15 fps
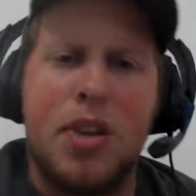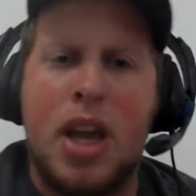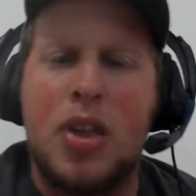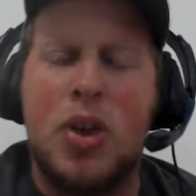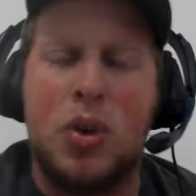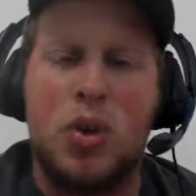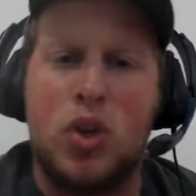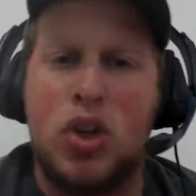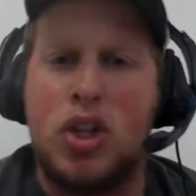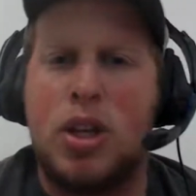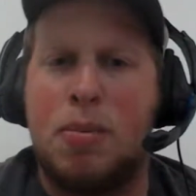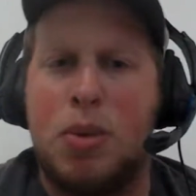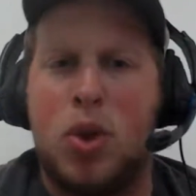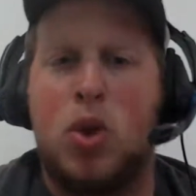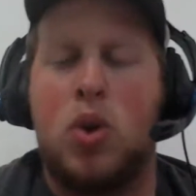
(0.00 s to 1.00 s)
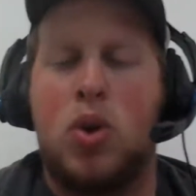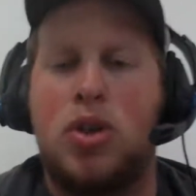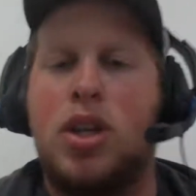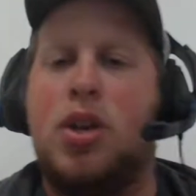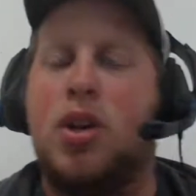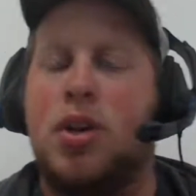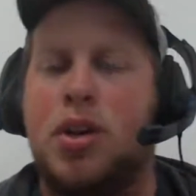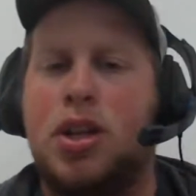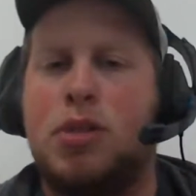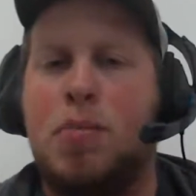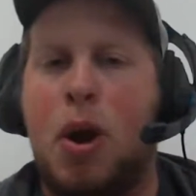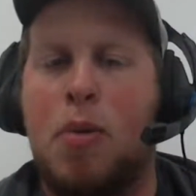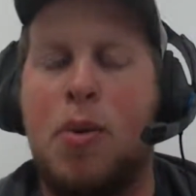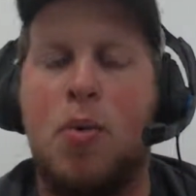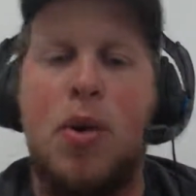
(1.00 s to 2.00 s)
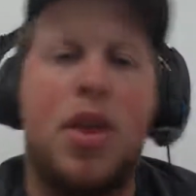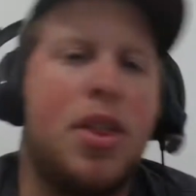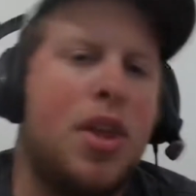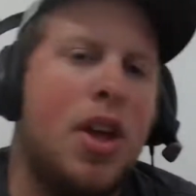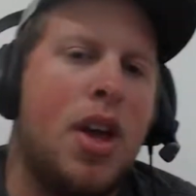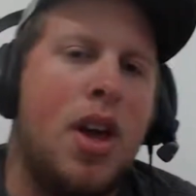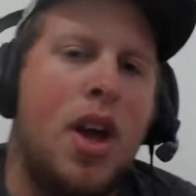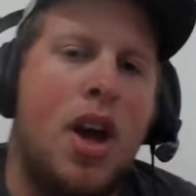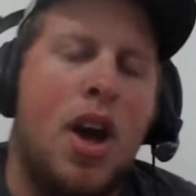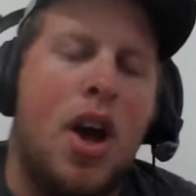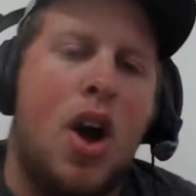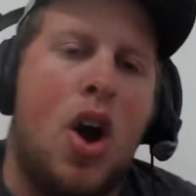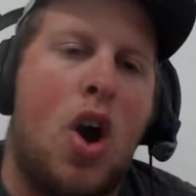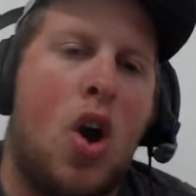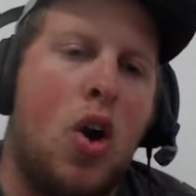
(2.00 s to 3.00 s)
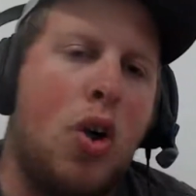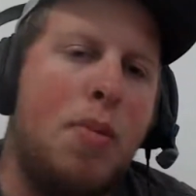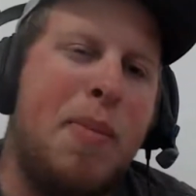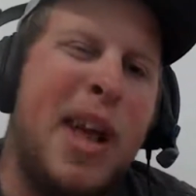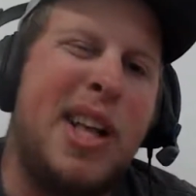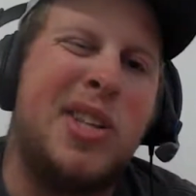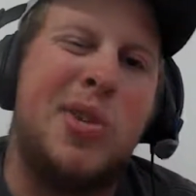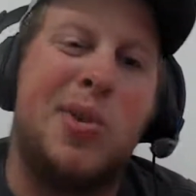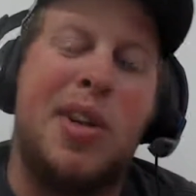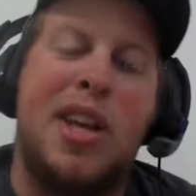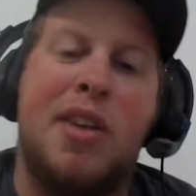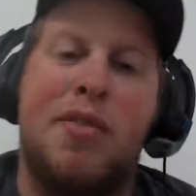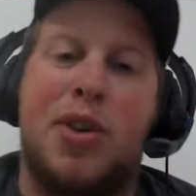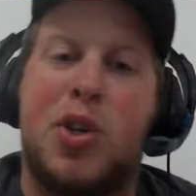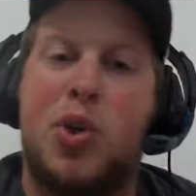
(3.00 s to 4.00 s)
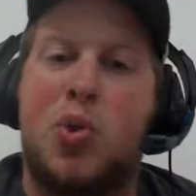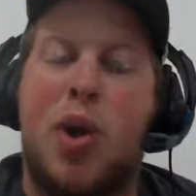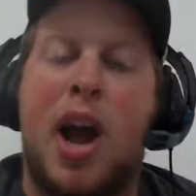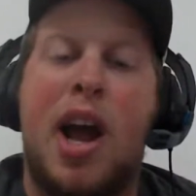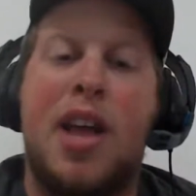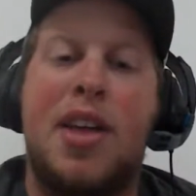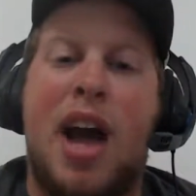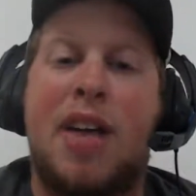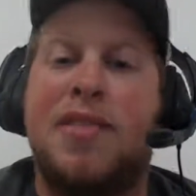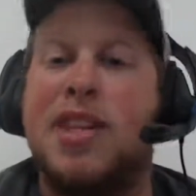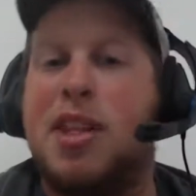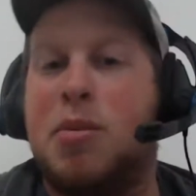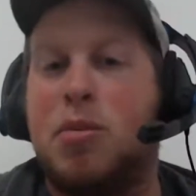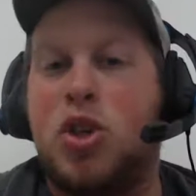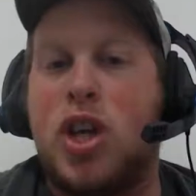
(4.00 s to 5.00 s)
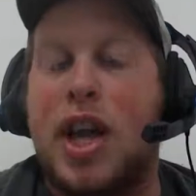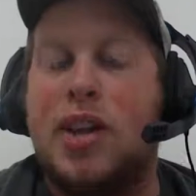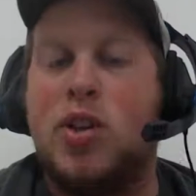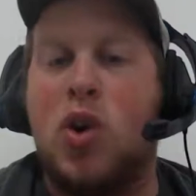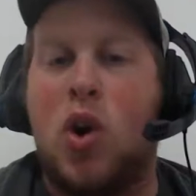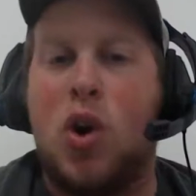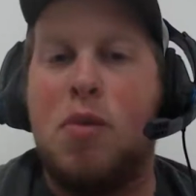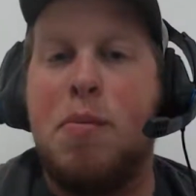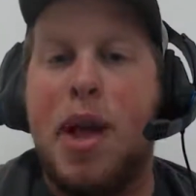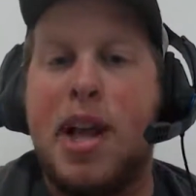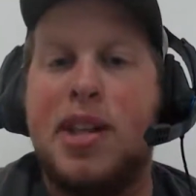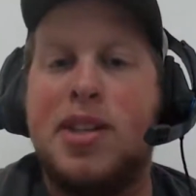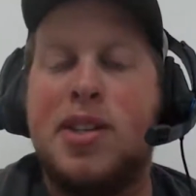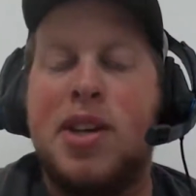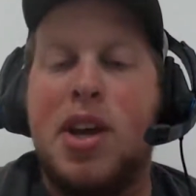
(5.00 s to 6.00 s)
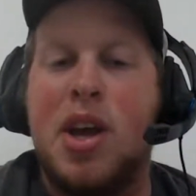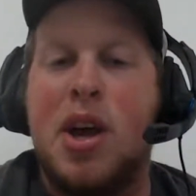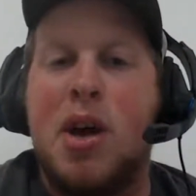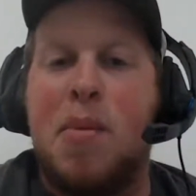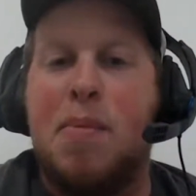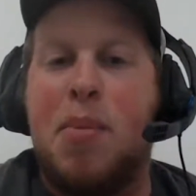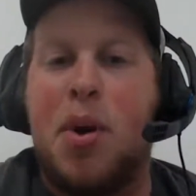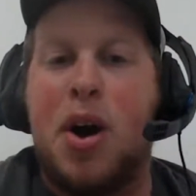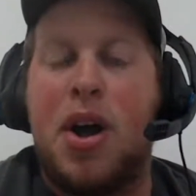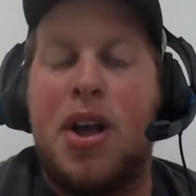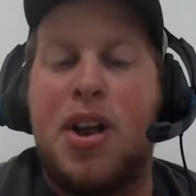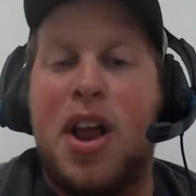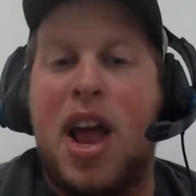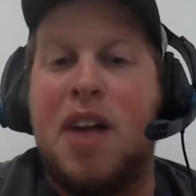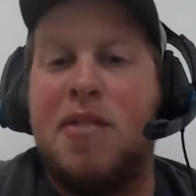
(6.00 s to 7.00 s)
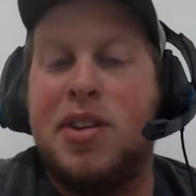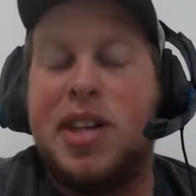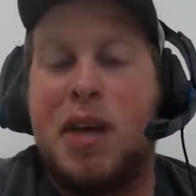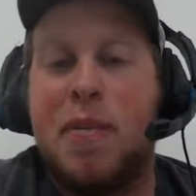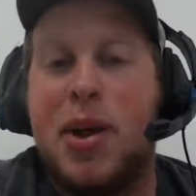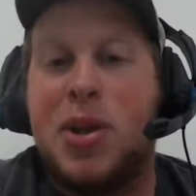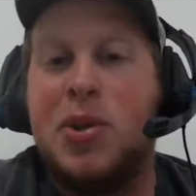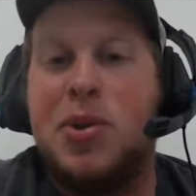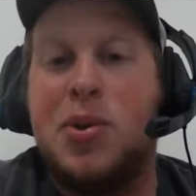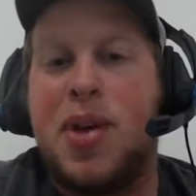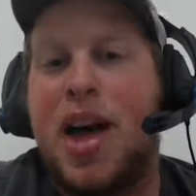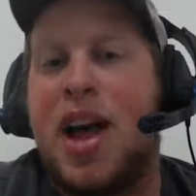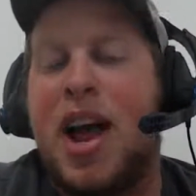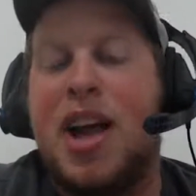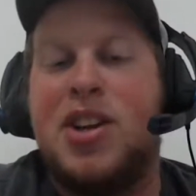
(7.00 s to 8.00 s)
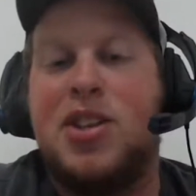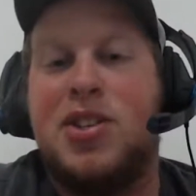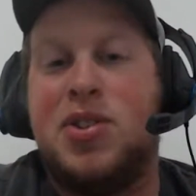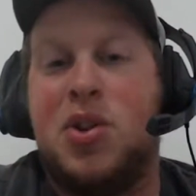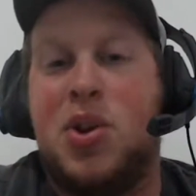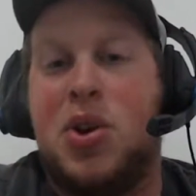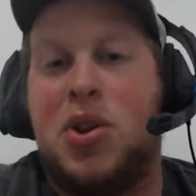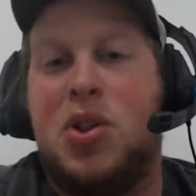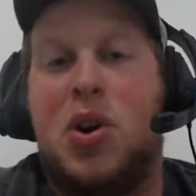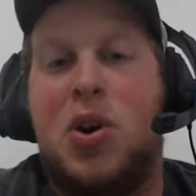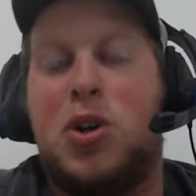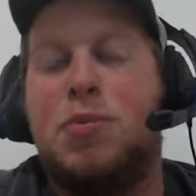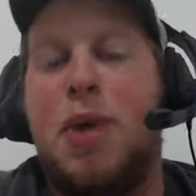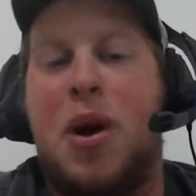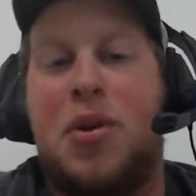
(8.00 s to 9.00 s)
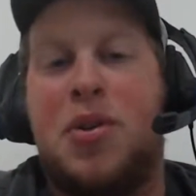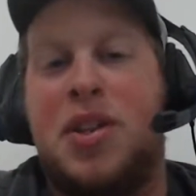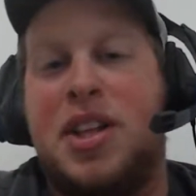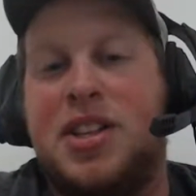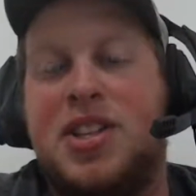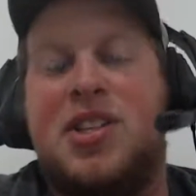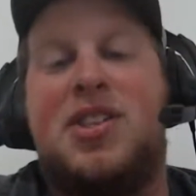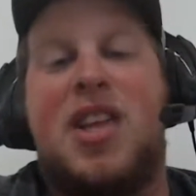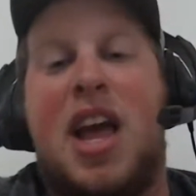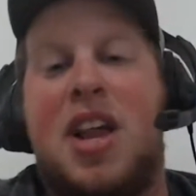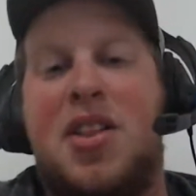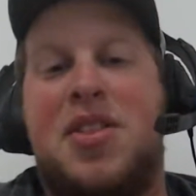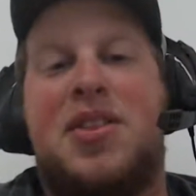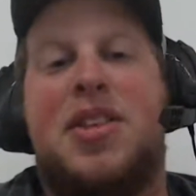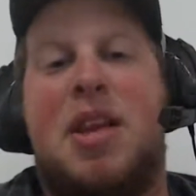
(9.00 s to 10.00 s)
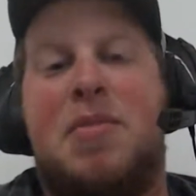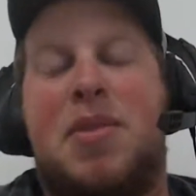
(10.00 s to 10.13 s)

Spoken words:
those are just some of the lures that you can experiment with. Hard baits you can give a try. I've seen them chase hard baits, but every time I do that, I just hook largemouth instead in the same